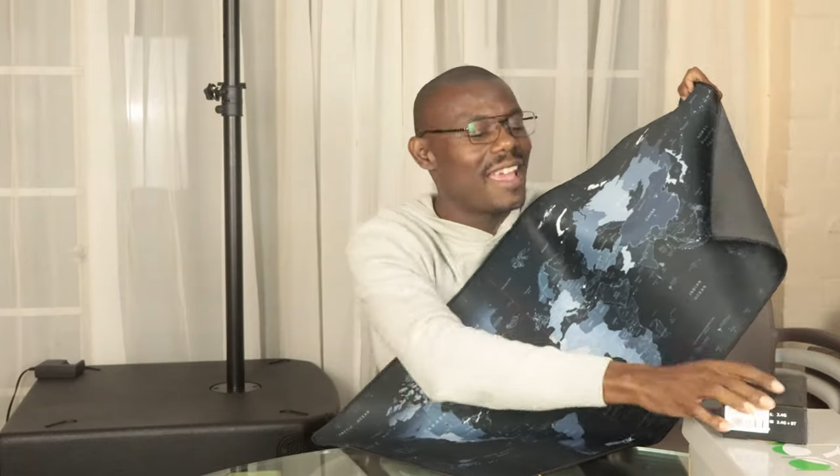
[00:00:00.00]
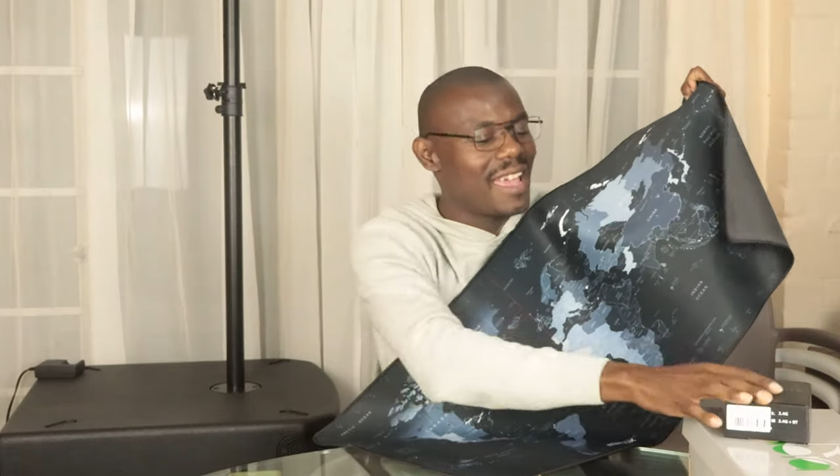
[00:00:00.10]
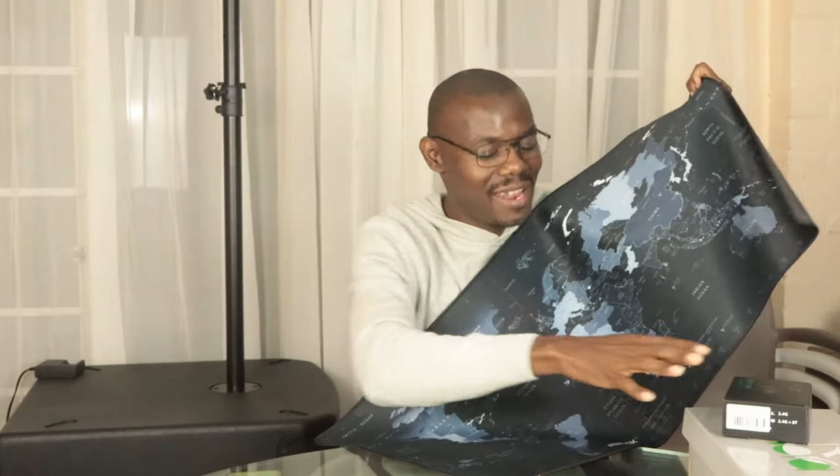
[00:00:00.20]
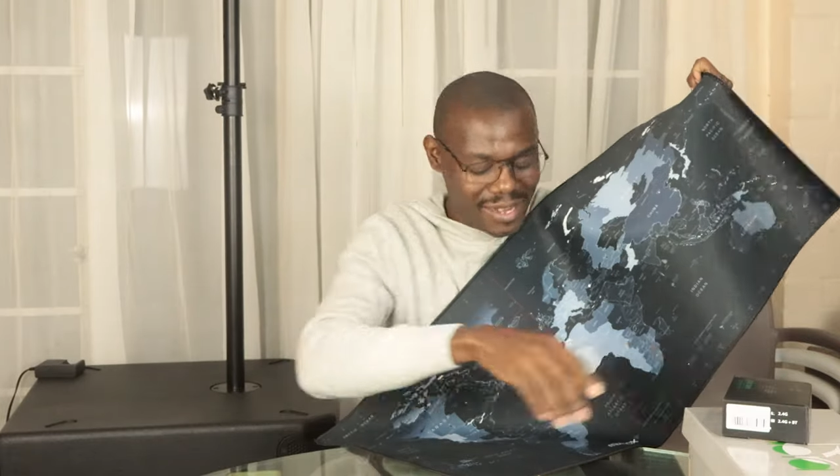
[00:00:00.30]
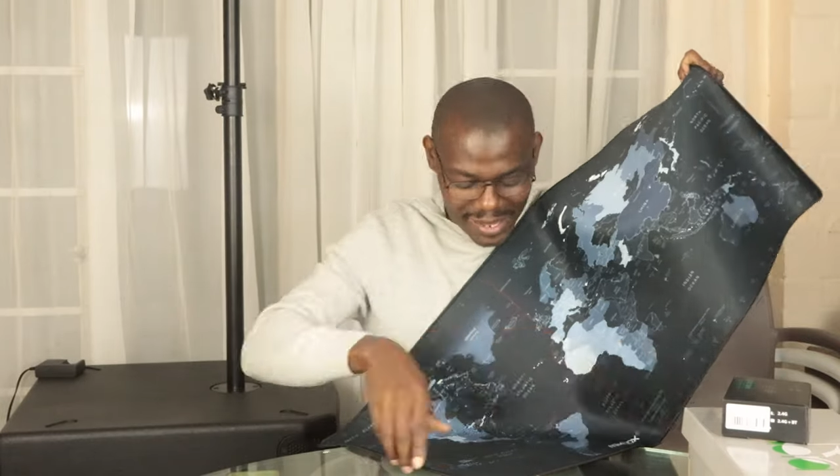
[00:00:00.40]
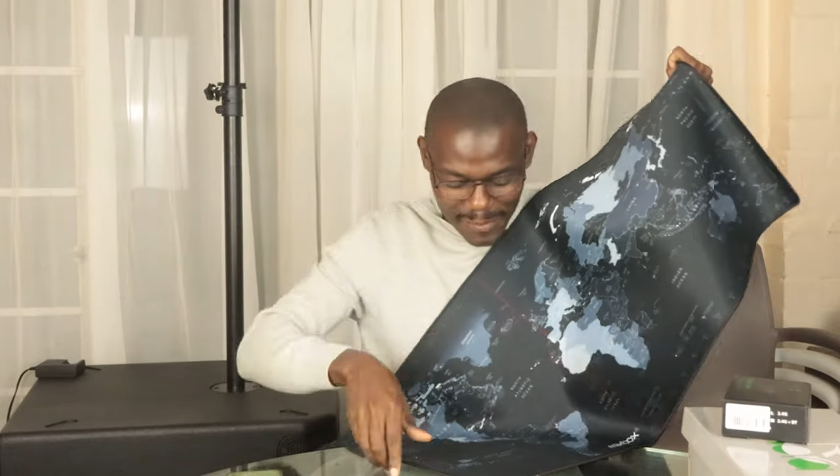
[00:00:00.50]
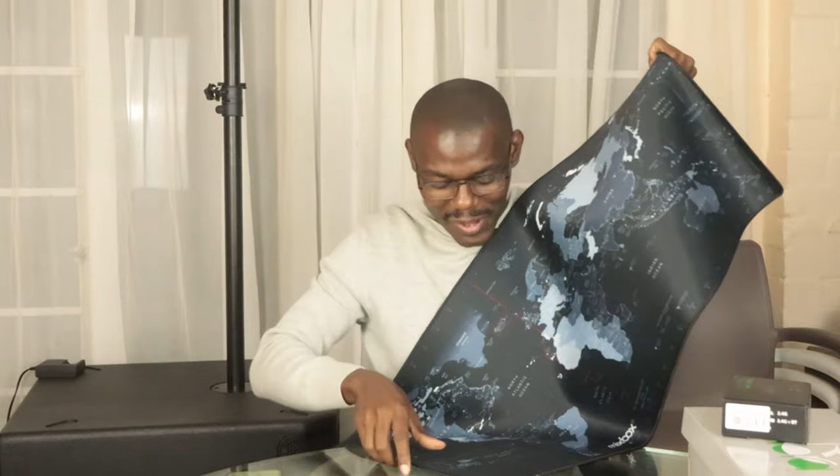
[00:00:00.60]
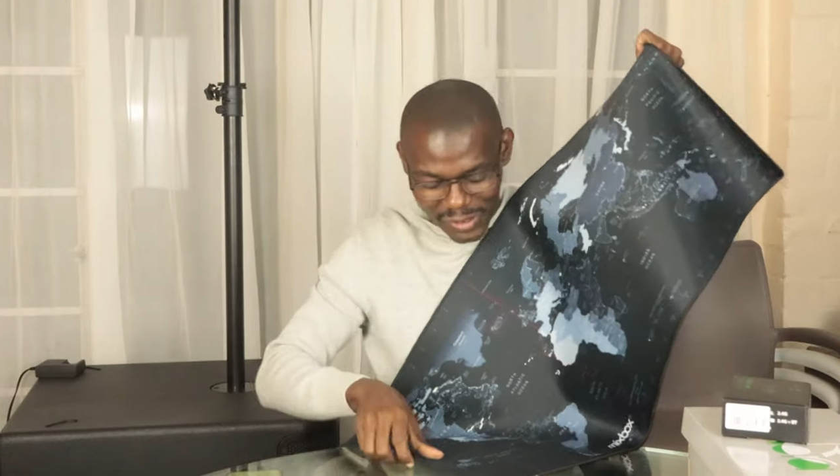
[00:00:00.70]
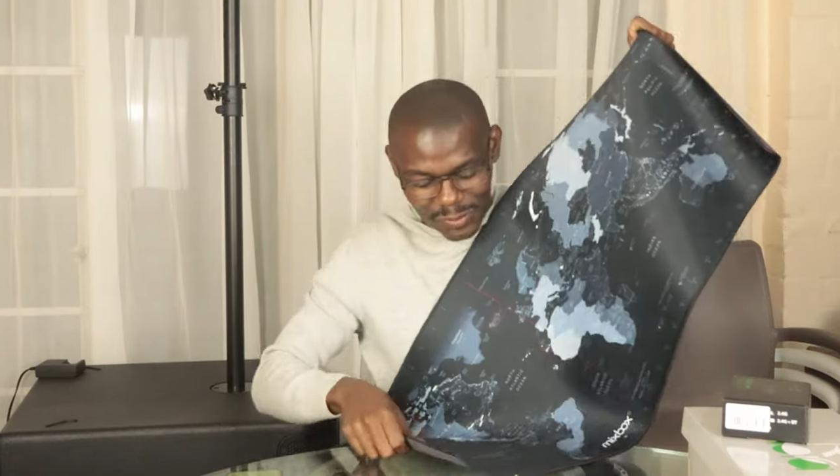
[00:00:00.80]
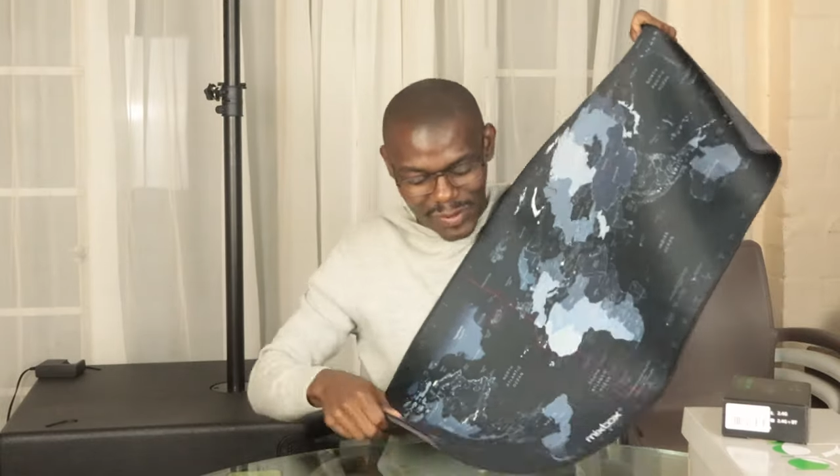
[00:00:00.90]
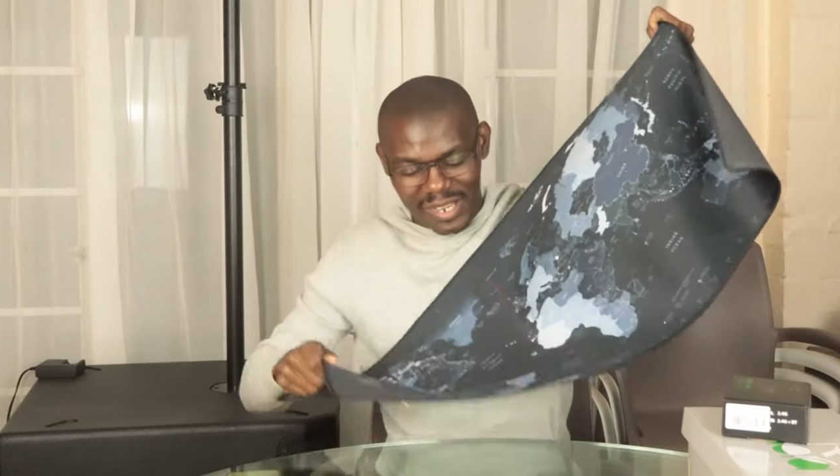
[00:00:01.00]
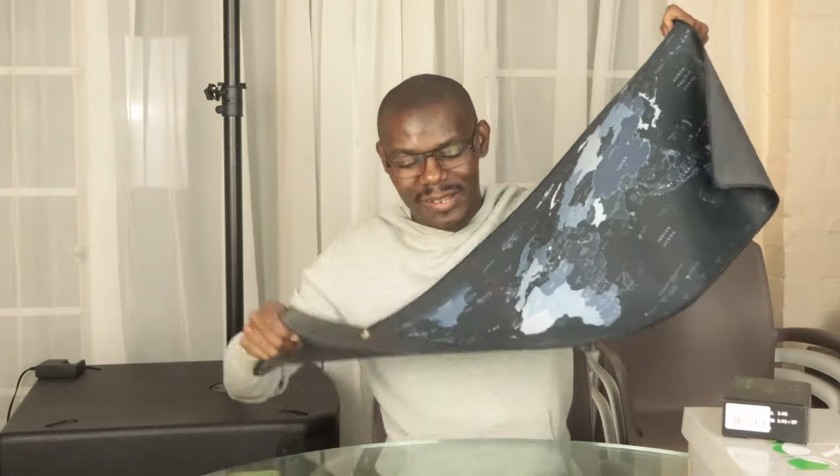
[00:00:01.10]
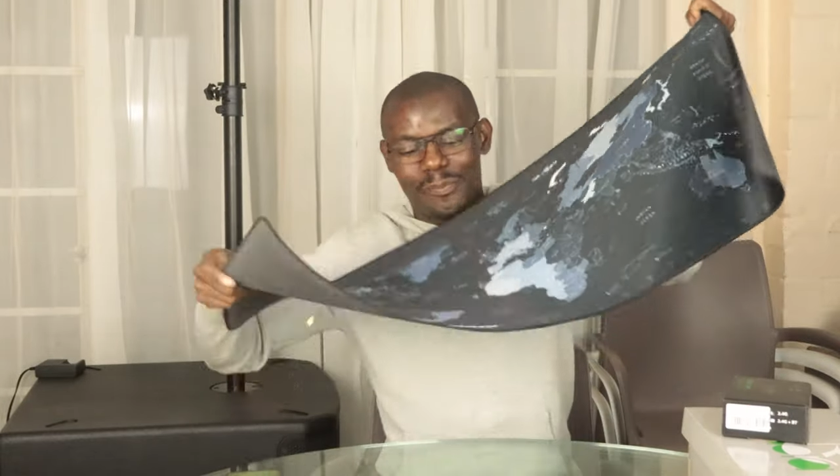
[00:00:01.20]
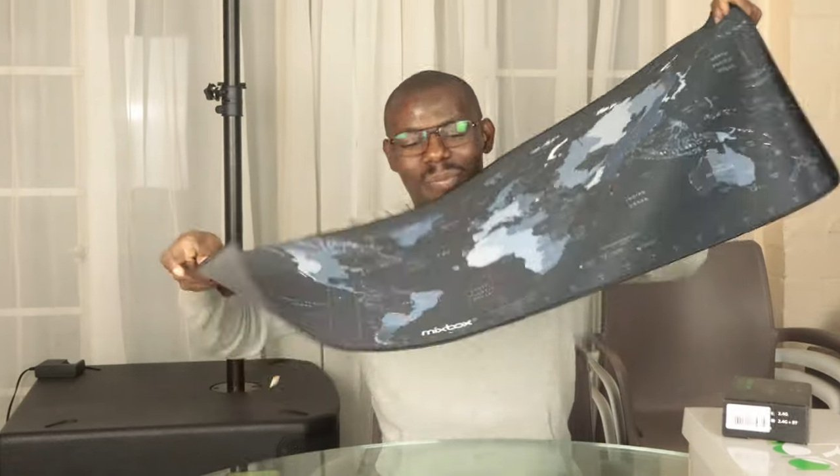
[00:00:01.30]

and a mouse pad, a